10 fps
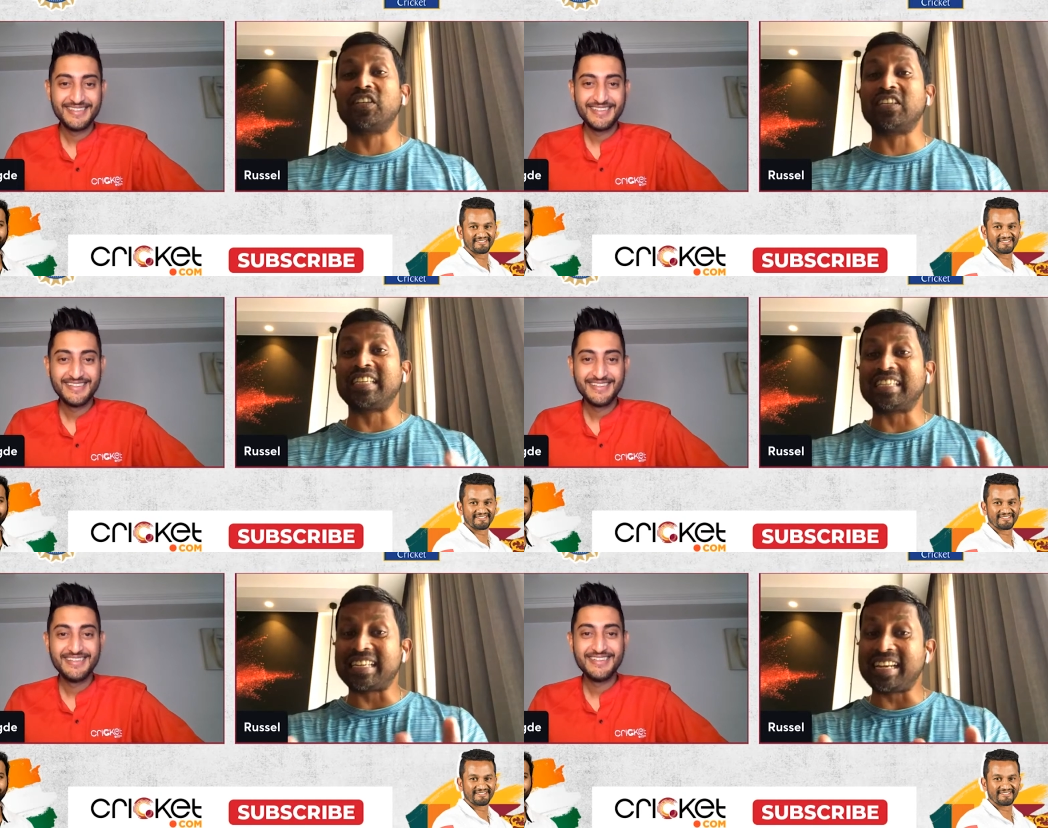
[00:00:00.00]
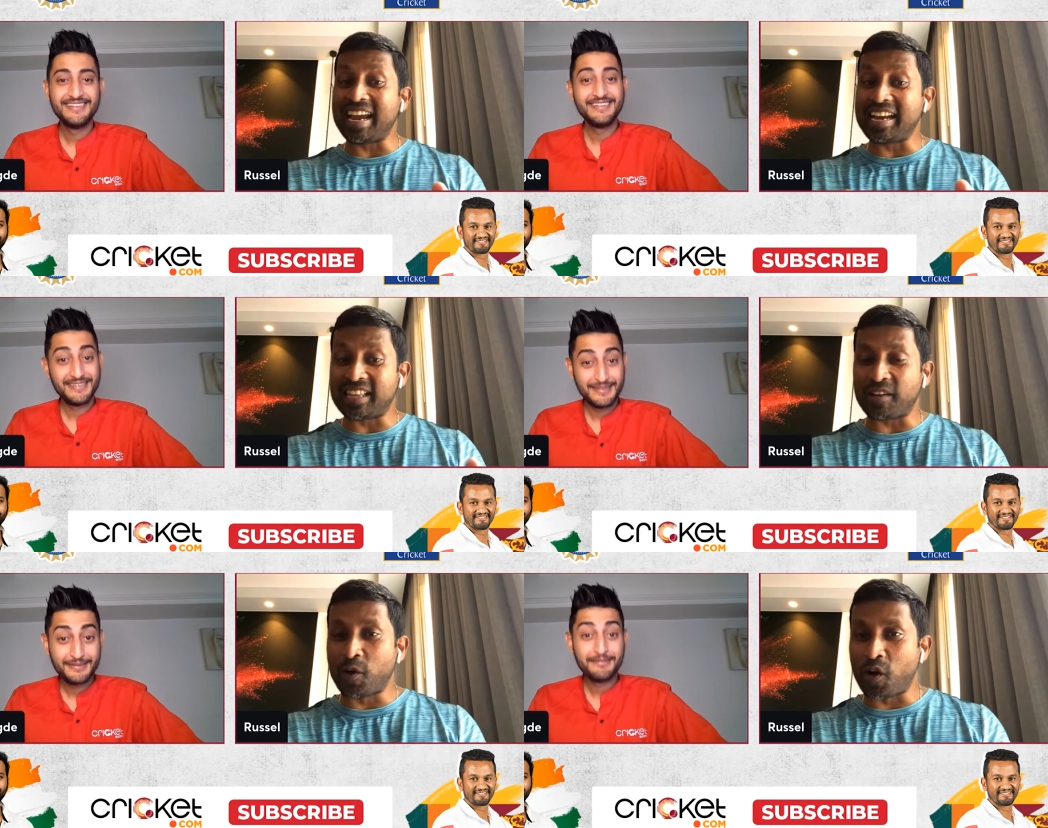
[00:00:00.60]
Speaker 1: So the 68
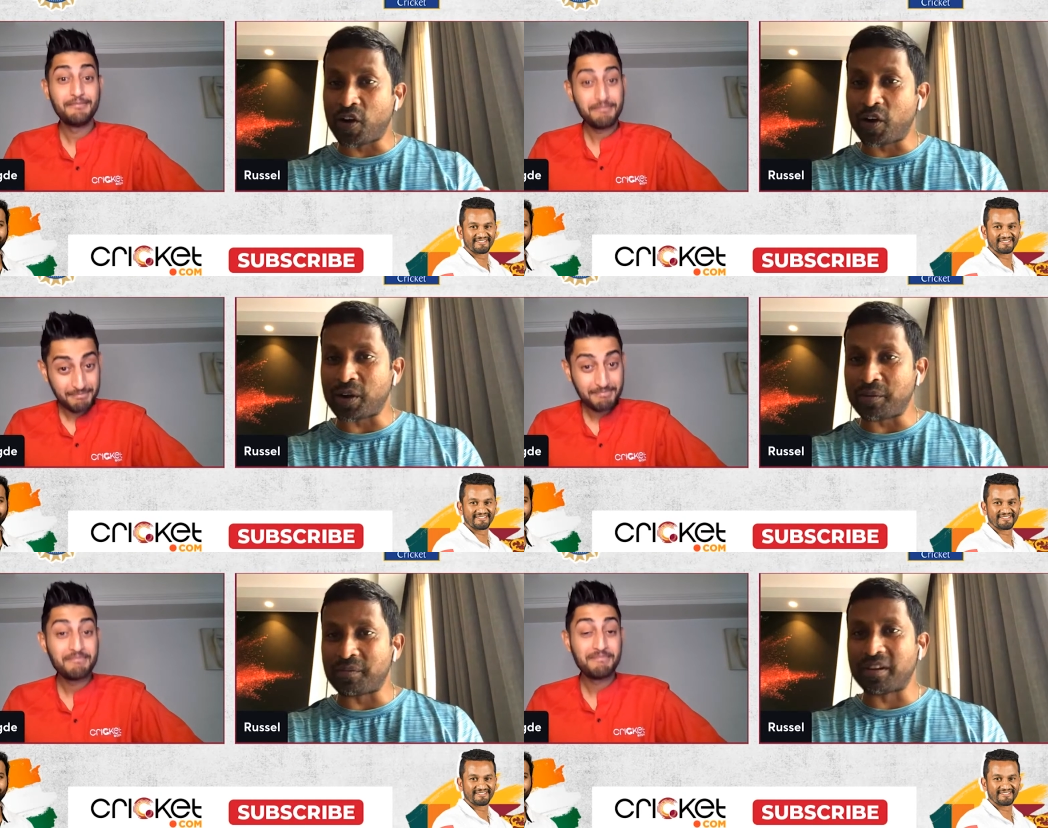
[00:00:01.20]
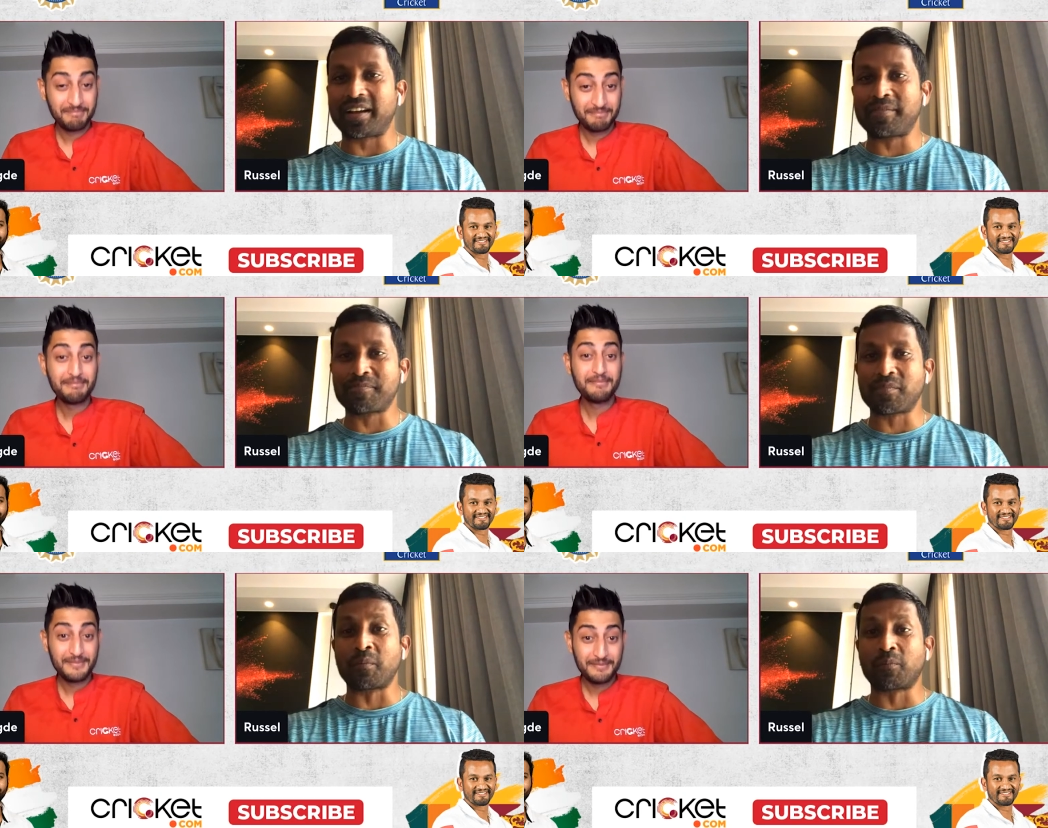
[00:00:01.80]
they've gone out and uh,
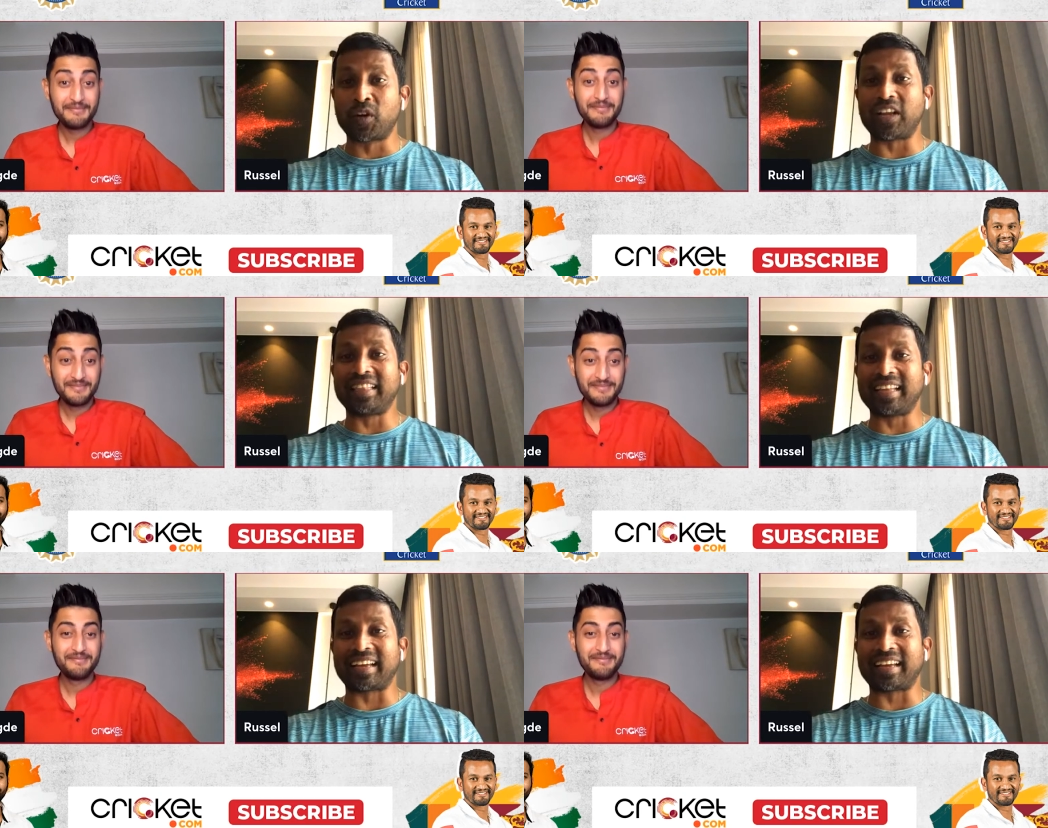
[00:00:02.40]
put in the